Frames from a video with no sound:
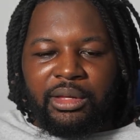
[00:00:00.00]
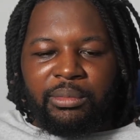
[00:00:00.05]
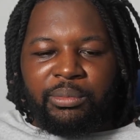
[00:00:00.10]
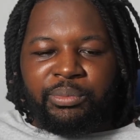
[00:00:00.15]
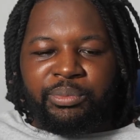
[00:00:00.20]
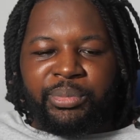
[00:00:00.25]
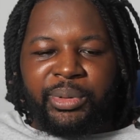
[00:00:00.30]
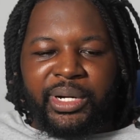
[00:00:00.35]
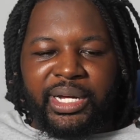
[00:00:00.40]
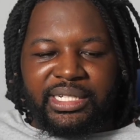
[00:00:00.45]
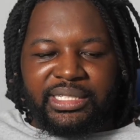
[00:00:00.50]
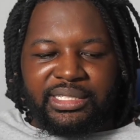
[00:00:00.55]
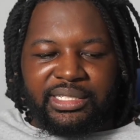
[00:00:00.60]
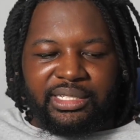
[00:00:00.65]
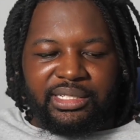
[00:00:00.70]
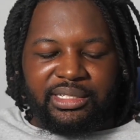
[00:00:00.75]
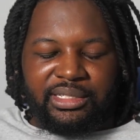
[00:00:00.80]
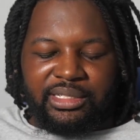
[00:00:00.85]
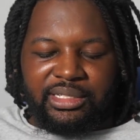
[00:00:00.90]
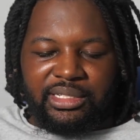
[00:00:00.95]
But
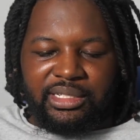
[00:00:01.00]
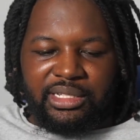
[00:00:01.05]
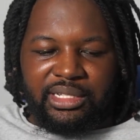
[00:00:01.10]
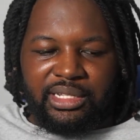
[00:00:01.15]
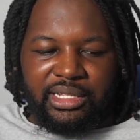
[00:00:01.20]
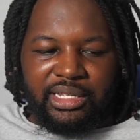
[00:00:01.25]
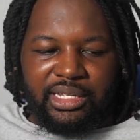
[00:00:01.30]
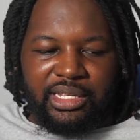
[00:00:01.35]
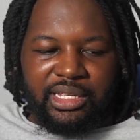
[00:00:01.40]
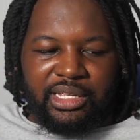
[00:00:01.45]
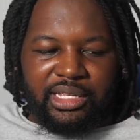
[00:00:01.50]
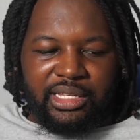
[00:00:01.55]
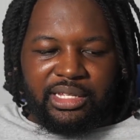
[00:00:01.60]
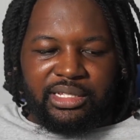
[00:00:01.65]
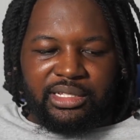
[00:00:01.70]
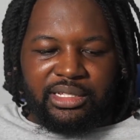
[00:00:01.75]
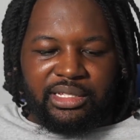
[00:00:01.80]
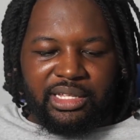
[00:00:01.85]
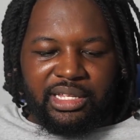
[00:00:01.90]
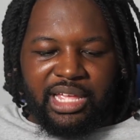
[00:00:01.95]

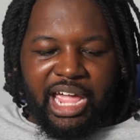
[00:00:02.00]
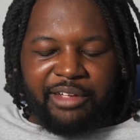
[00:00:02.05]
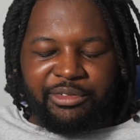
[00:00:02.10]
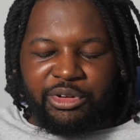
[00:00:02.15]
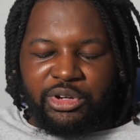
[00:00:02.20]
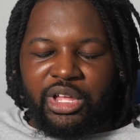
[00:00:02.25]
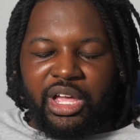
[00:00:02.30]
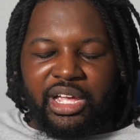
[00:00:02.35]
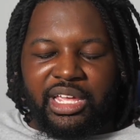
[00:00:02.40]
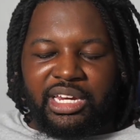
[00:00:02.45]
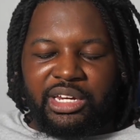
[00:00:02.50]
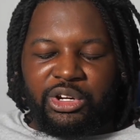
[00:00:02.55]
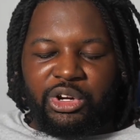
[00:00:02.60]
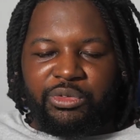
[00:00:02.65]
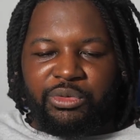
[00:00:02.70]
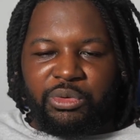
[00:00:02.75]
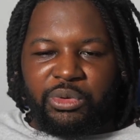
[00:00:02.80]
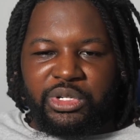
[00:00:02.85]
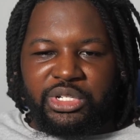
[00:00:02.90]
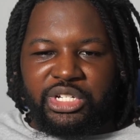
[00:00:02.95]
after talking it
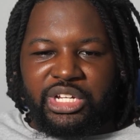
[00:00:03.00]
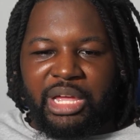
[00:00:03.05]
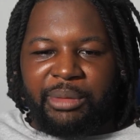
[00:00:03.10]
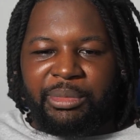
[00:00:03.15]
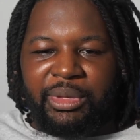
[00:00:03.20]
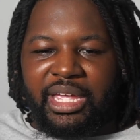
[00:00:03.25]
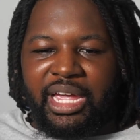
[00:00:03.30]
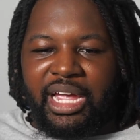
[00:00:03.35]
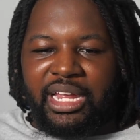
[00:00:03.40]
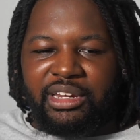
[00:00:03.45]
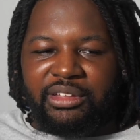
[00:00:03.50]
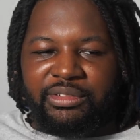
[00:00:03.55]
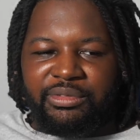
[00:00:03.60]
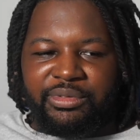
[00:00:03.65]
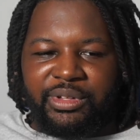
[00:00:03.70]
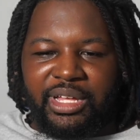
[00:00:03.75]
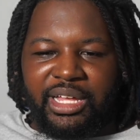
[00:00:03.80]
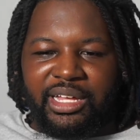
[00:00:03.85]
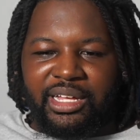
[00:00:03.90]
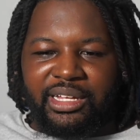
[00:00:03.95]
over with Jem, he kind
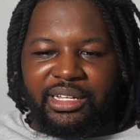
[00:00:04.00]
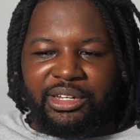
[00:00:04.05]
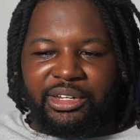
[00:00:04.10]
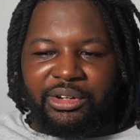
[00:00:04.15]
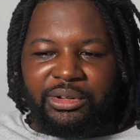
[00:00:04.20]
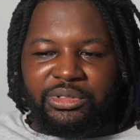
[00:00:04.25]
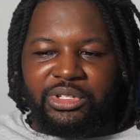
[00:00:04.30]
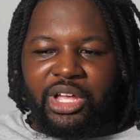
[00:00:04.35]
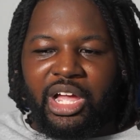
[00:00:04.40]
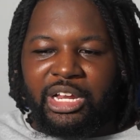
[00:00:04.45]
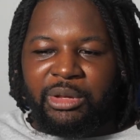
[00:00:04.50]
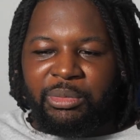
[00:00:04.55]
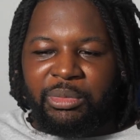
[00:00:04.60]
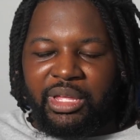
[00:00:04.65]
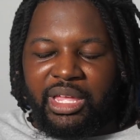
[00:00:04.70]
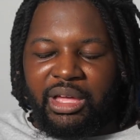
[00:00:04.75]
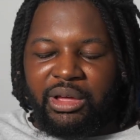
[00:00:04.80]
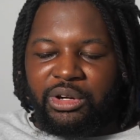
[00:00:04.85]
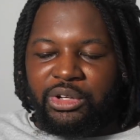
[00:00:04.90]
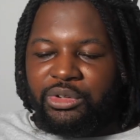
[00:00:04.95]
of uh, you know talked
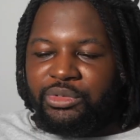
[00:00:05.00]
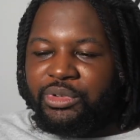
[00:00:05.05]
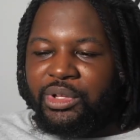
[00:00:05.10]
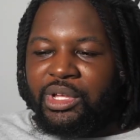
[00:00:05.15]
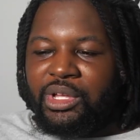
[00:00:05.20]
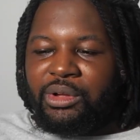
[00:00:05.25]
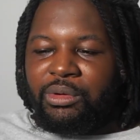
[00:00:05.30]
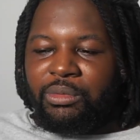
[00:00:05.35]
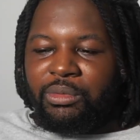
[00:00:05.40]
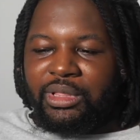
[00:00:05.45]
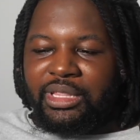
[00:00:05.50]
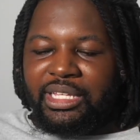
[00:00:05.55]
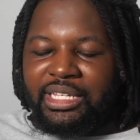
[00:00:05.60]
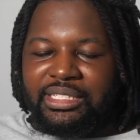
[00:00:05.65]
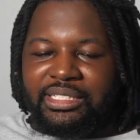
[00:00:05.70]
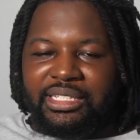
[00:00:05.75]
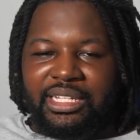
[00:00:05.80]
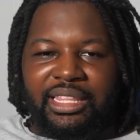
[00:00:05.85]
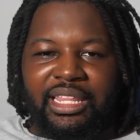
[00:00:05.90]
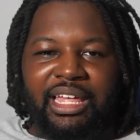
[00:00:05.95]
me out of
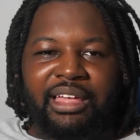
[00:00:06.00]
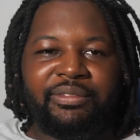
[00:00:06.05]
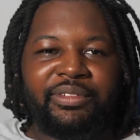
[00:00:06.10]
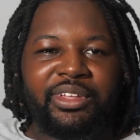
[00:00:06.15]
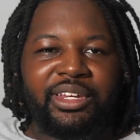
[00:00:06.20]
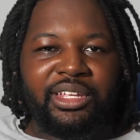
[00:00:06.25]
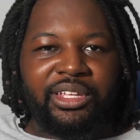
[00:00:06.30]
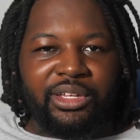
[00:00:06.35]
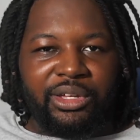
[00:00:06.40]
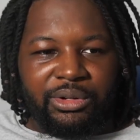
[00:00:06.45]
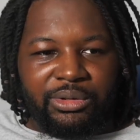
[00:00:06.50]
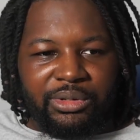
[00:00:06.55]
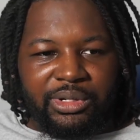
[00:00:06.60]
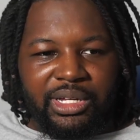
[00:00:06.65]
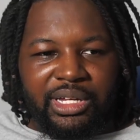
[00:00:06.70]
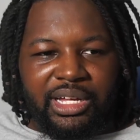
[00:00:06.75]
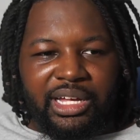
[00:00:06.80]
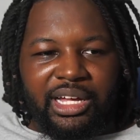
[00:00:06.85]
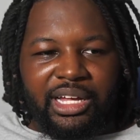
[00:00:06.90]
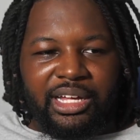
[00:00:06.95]
releasing that video,
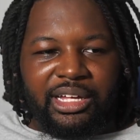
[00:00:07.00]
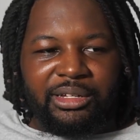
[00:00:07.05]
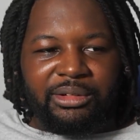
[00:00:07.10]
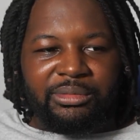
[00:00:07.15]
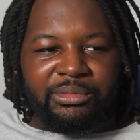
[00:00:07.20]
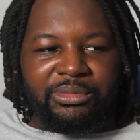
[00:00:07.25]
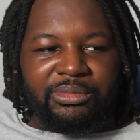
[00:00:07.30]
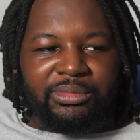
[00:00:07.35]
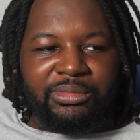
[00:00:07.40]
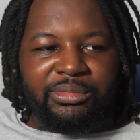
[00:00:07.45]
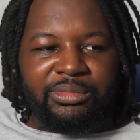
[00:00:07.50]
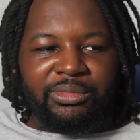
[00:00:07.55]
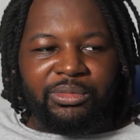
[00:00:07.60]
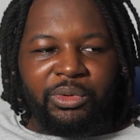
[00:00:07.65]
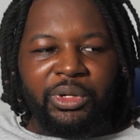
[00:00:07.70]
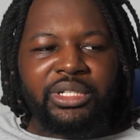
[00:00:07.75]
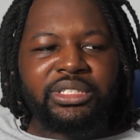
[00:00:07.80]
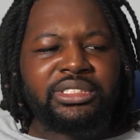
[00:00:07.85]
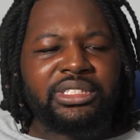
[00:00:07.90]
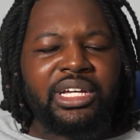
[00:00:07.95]
um,
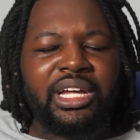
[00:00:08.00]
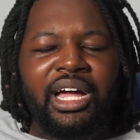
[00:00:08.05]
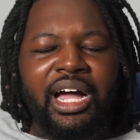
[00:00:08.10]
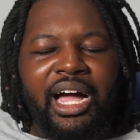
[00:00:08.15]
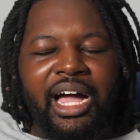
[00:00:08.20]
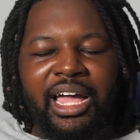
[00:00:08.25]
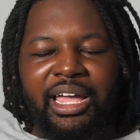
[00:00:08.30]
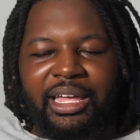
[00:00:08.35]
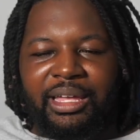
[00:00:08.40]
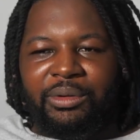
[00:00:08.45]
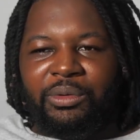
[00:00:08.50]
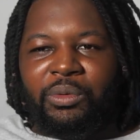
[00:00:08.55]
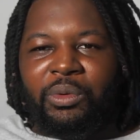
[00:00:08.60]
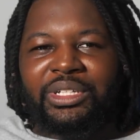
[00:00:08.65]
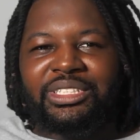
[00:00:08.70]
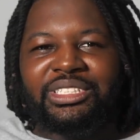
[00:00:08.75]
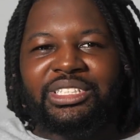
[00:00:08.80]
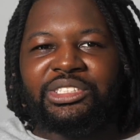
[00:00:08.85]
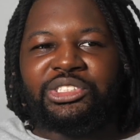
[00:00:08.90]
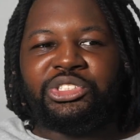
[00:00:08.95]
which I
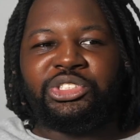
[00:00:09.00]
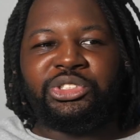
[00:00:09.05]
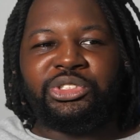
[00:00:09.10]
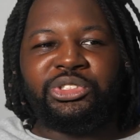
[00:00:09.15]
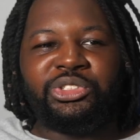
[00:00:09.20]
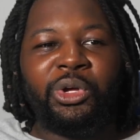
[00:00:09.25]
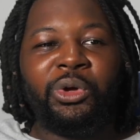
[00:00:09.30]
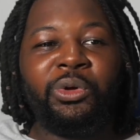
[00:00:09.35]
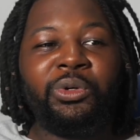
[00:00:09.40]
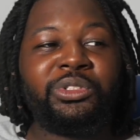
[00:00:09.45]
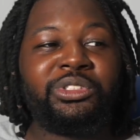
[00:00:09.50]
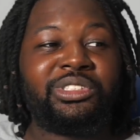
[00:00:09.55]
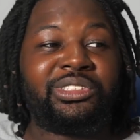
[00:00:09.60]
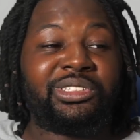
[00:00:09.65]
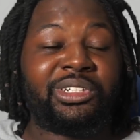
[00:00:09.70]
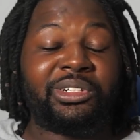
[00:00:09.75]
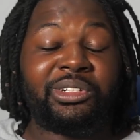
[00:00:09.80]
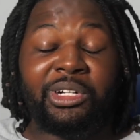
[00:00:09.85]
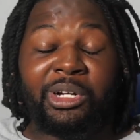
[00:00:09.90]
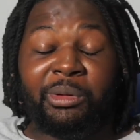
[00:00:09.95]
wasn't sh- too
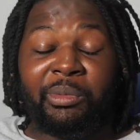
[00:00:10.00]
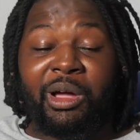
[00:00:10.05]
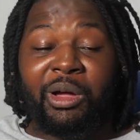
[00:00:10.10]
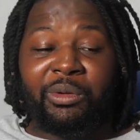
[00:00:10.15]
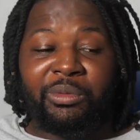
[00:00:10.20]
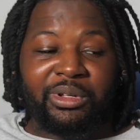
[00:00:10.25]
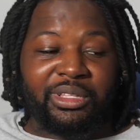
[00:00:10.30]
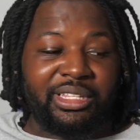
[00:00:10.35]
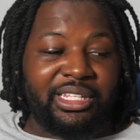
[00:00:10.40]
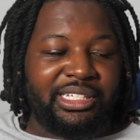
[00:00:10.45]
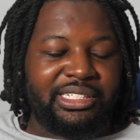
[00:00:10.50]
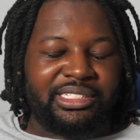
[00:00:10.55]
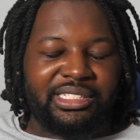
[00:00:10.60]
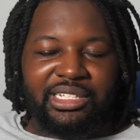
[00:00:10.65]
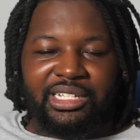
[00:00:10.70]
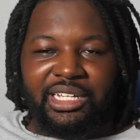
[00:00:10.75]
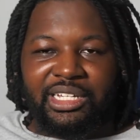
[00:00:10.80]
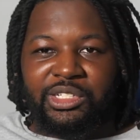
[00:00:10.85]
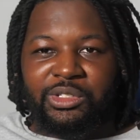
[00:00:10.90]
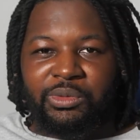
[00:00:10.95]
sure about
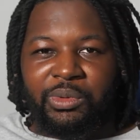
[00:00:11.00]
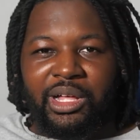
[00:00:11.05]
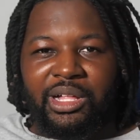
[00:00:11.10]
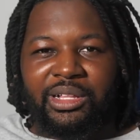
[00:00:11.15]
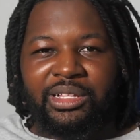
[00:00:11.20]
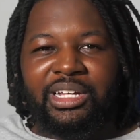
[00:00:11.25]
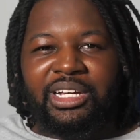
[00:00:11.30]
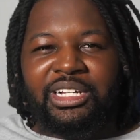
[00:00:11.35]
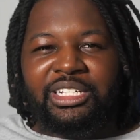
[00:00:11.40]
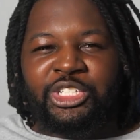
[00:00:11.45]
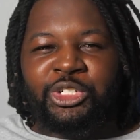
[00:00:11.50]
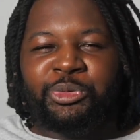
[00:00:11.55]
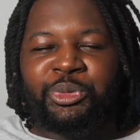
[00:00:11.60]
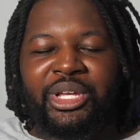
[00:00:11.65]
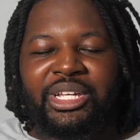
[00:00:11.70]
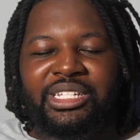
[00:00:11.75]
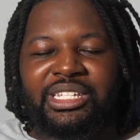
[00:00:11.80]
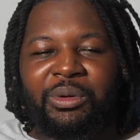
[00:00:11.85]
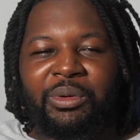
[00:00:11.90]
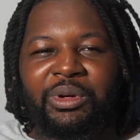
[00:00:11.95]
releasing as well, just
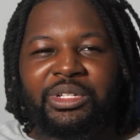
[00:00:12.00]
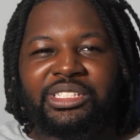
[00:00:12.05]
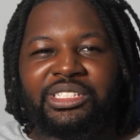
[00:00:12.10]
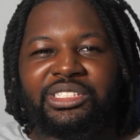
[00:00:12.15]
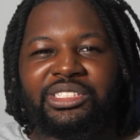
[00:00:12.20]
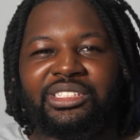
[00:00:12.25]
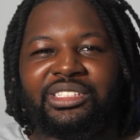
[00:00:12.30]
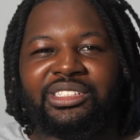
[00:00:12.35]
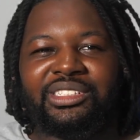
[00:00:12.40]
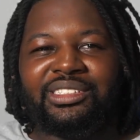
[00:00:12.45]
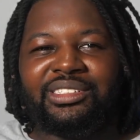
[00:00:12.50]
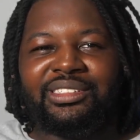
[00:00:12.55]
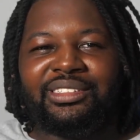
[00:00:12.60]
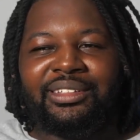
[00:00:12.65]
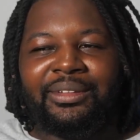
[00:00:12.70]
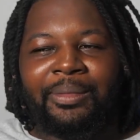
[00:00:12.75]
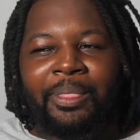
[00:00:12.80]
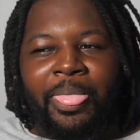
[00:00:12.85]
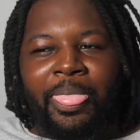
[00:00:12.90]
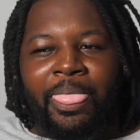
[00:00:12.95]
because I wasn't
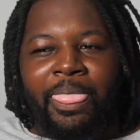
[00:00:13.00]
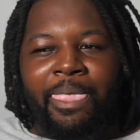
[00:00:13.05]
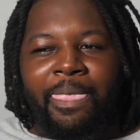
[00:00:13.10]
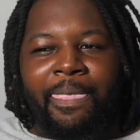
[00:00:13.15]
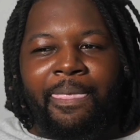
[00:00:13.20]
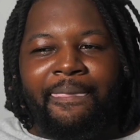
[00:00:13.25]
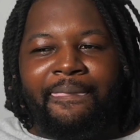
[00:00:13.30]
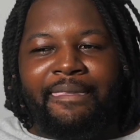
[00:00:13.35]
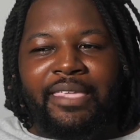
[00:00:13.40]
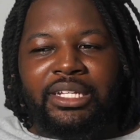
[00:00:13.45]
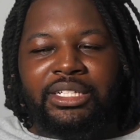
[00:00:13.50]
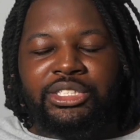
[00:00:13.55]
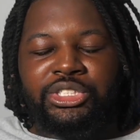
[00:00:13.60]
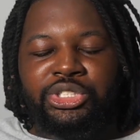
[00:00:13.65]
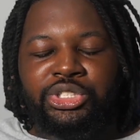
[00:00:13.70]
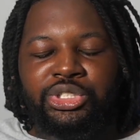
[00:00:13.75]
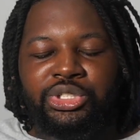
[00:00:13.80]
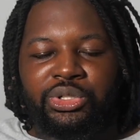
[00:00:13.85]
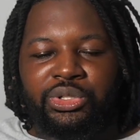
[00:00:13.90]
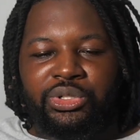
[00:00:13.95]

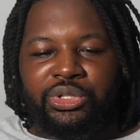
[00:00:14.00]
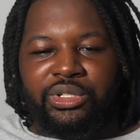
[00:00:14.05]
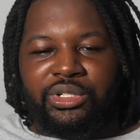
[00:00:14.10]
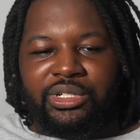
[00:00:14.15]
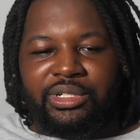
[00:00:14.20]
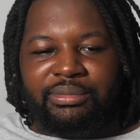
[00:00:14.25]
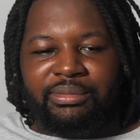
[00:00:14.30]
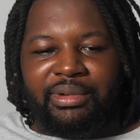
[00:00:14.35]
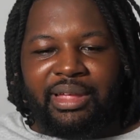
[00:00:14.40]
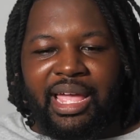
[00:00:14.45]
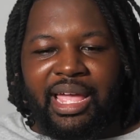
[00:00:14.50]
sure